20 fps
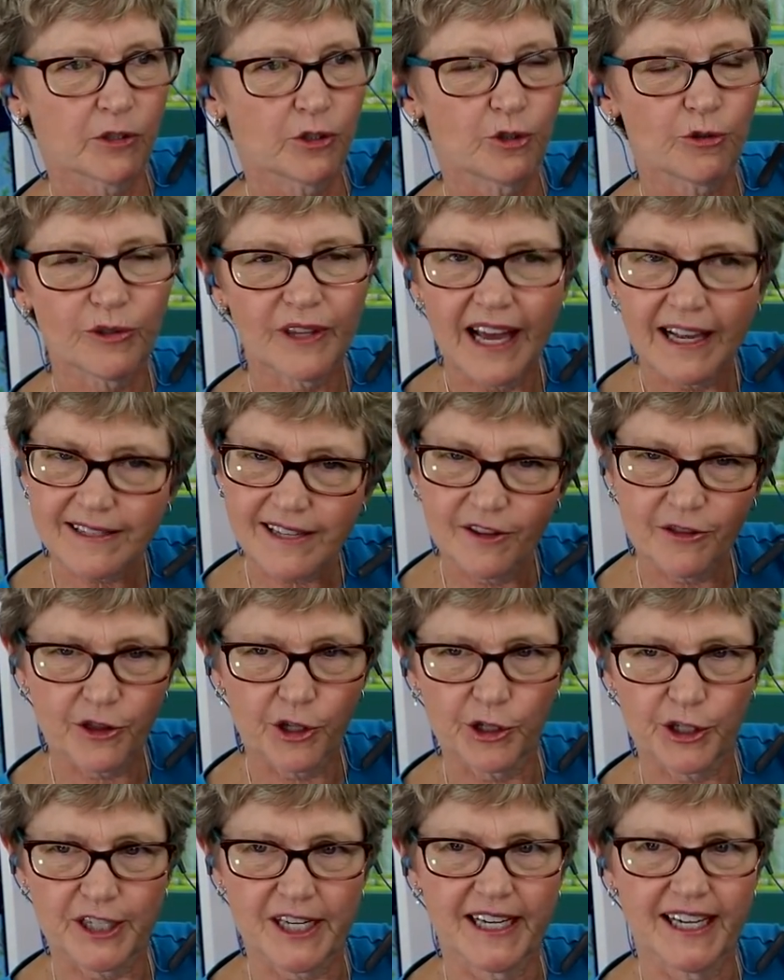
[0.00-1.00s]

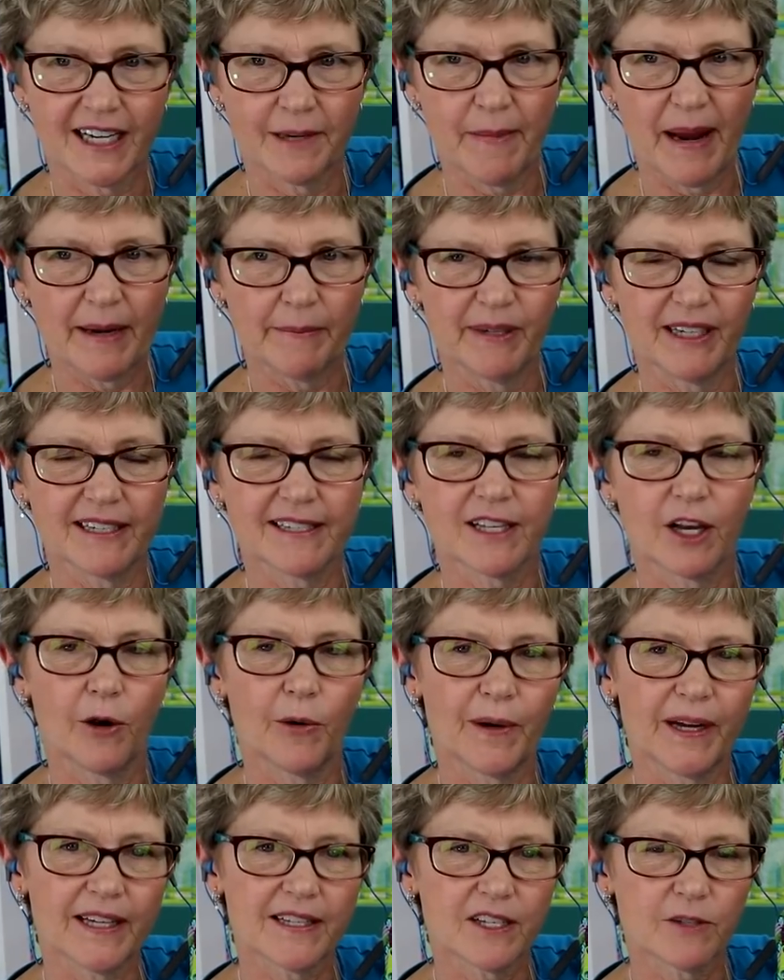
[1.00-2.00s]
2013 maybe
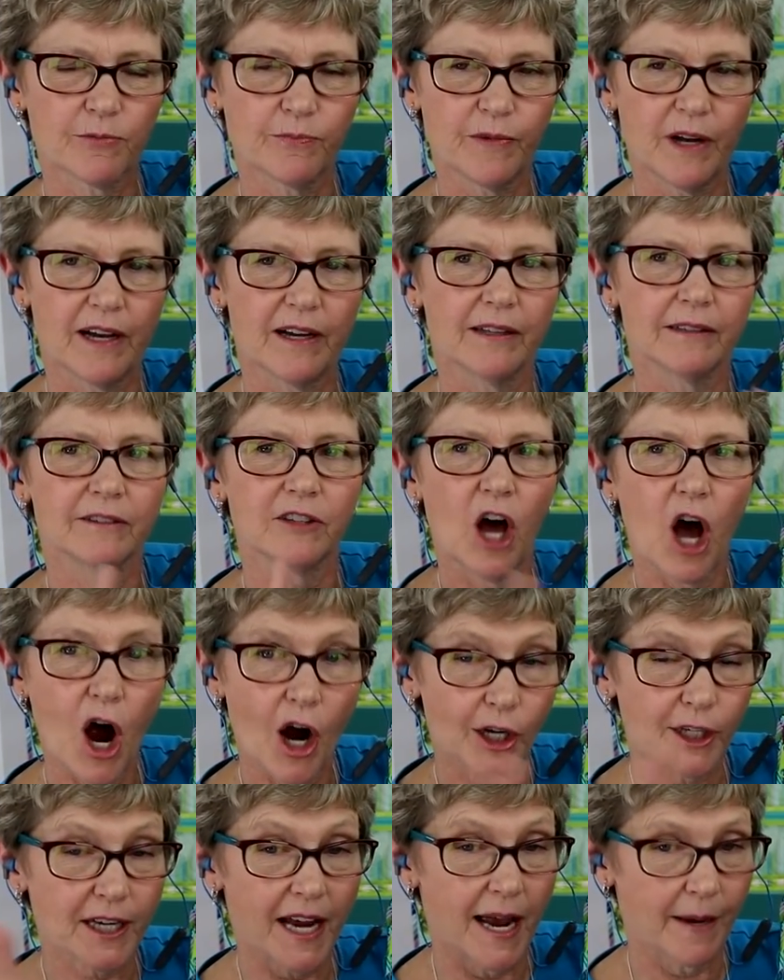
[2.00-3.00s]
so it's a
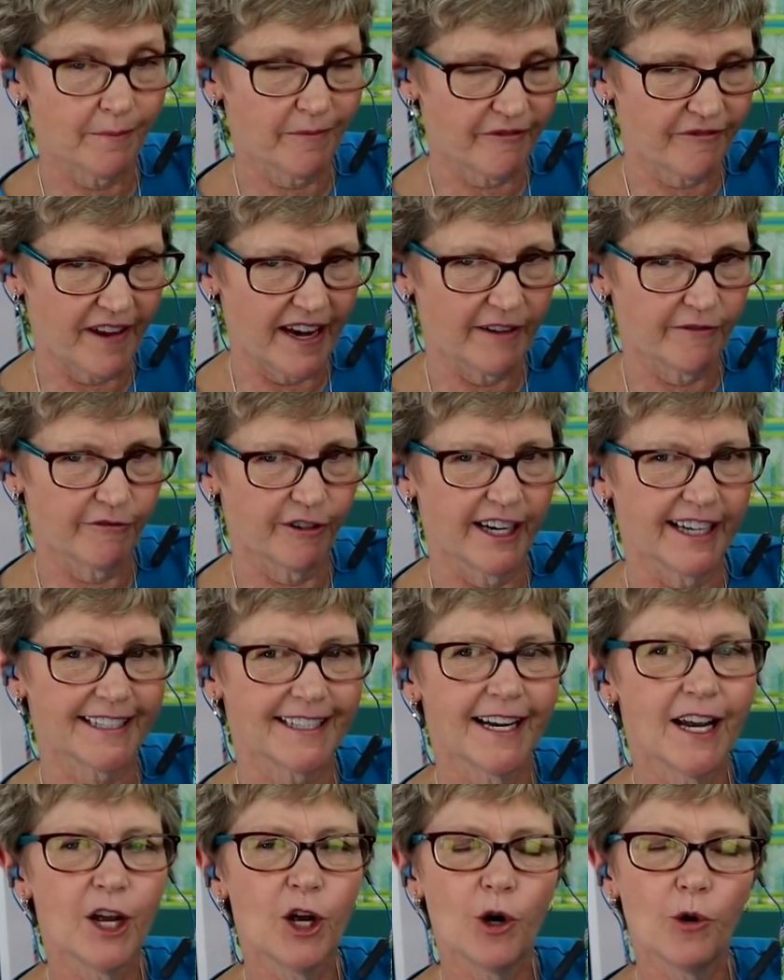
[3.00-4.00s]
long time favorite